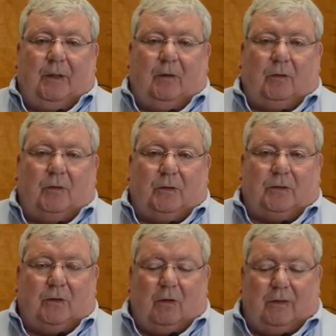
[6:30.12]
Of
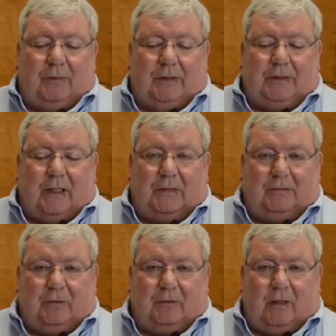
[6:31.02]
course, all 3 sides
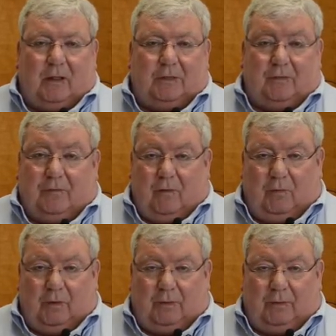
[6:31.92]
of a garage are
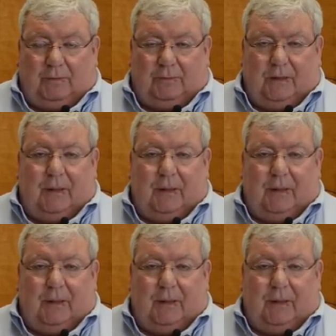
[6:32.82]
vulnerable